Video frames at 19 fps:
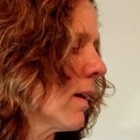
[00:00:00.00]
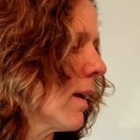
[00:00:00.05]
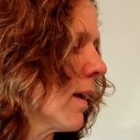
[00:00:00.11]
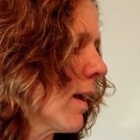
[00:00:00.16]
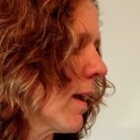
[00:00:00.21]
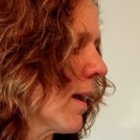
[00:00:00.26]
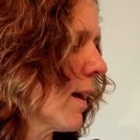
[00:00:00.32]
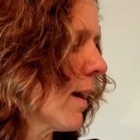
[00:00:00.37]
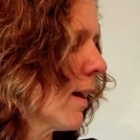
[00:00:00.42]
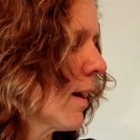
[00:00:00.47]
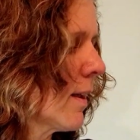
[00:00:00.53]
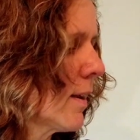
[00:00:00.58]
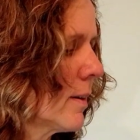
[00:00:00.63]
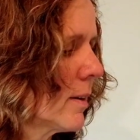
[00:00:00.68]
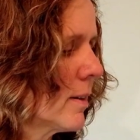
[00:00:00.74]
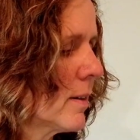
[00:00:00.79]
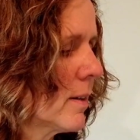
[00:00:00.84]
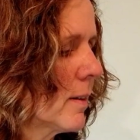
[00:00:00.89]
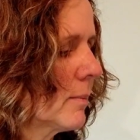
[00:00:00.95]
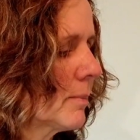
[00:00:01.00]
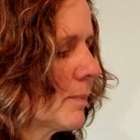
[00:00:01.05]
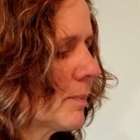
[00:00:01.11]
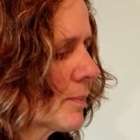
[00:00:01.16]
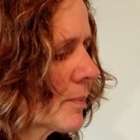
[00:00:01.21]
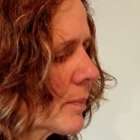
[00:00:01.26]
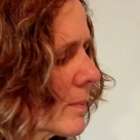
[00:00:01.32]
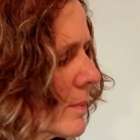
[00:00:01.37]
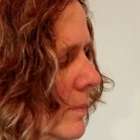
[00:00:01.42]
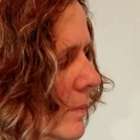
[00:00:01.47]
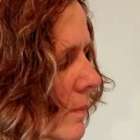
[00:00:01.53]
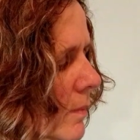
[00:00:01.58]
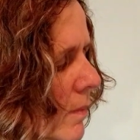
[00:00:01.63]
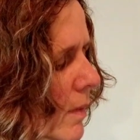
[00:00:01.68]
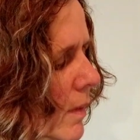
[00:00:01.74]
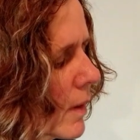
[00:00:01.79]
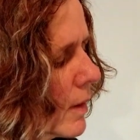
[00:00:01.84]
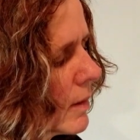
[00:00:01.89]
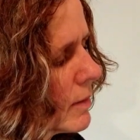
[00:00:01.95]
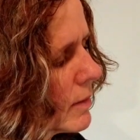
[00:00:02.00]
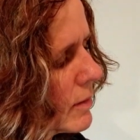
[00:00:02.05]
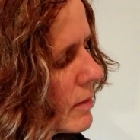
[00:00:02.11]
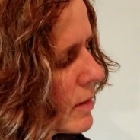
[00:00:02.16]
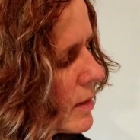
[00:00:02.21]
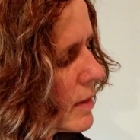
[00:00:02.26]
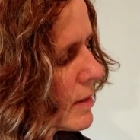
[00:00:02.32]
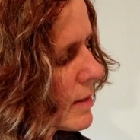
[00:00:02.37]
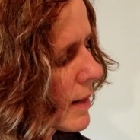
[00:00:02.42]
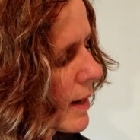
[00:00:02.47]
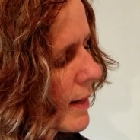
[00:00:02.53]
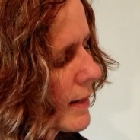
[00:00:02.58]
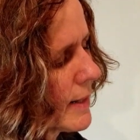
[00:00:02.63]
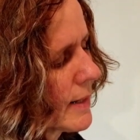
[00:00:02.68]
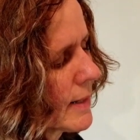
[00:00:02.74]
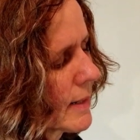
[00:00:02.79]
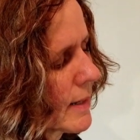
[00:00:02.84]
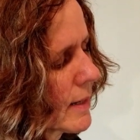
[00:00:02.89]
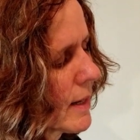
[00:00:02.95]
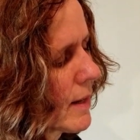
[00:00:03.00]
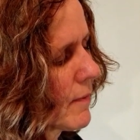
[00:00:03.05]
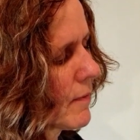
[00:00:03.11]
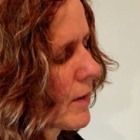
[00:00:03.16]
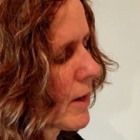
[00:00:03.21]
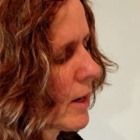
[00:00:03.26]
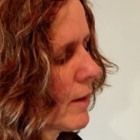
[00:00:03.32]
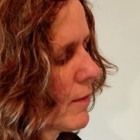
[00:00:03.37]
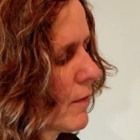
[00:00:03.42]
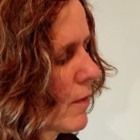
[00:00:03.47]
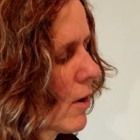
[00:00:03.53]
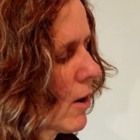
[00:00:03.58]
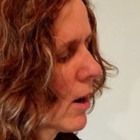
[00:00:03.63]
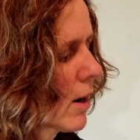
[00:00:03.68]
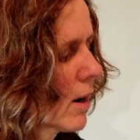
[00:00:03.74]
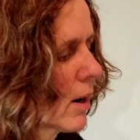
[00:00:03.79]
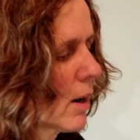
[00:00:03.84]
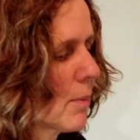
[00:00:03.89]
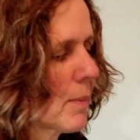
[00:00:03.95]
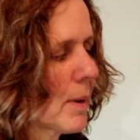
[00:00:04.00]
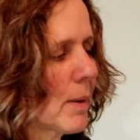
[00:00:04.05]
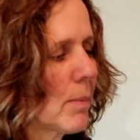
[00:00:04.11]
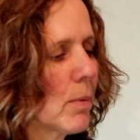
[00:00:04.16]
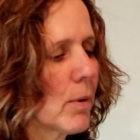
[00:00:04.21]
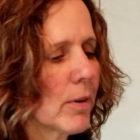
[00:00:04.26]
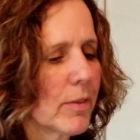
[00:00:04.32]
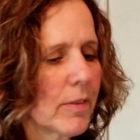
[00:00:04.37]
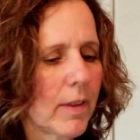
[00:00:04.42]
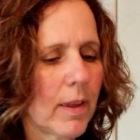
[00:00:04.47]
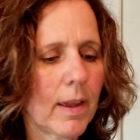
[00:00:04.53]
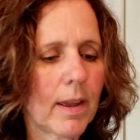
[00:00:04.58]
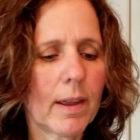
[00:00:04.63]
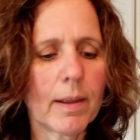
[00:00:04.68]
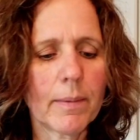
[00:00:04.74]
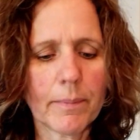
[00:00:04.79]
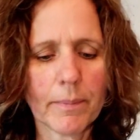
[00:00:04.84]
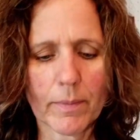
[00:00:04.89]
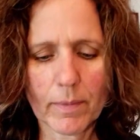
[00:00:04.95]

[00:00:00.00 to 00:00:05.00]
And since I didn't get very far on my birthday,